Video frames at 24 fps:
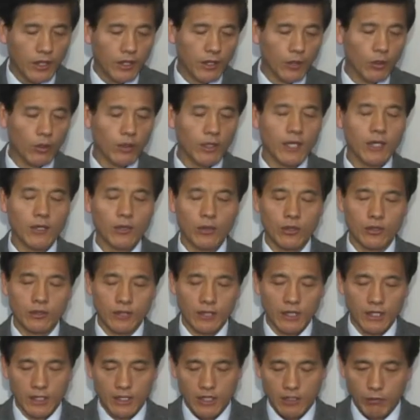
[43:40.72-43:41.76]
There is
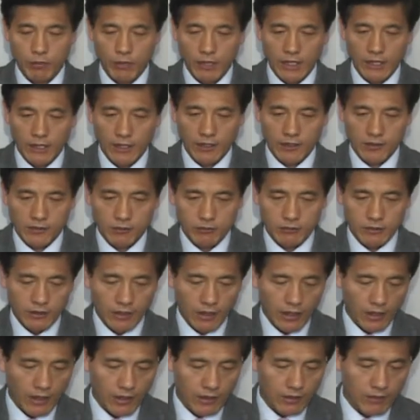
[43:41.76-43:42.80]
no place
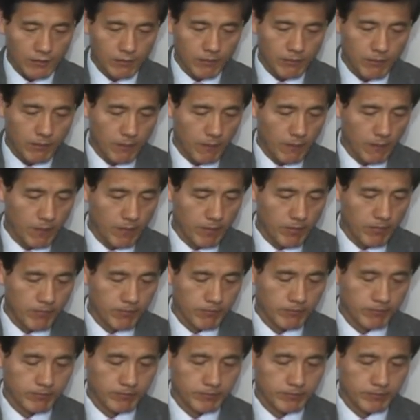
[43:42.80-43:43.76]
for sinners